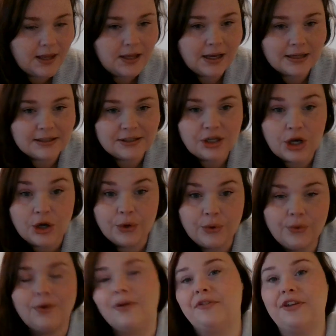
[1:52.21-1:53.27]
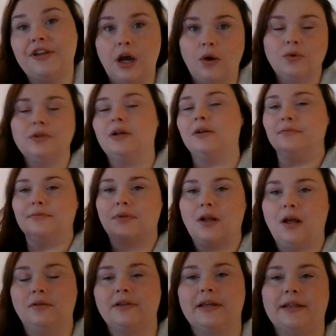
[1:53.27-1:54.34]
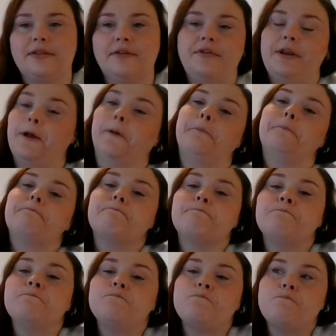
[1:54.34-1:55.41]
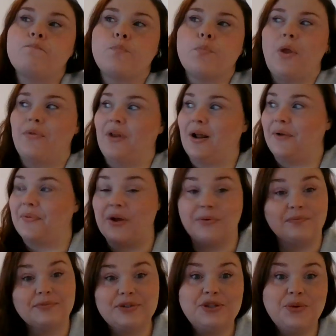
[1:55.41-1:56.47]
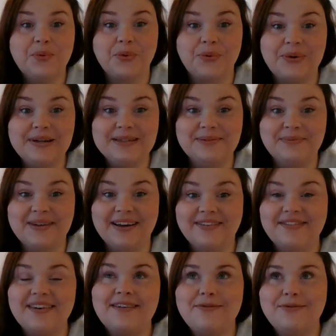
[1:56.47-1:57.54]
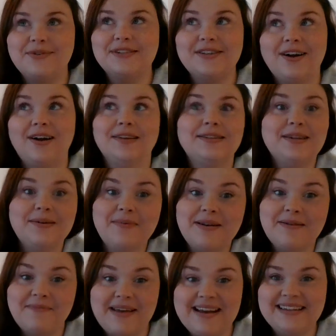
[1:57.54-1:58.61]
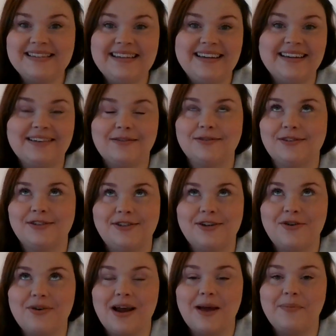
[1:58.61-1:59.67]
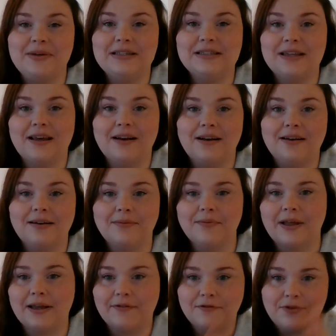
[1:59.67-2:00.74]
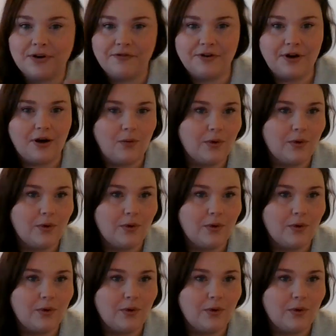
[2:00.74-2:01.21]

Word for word: you guys know, or if you don't, I'll link the video. Then I got that super random gift, and it was awesome. So happy to get it. I'm like trying to figure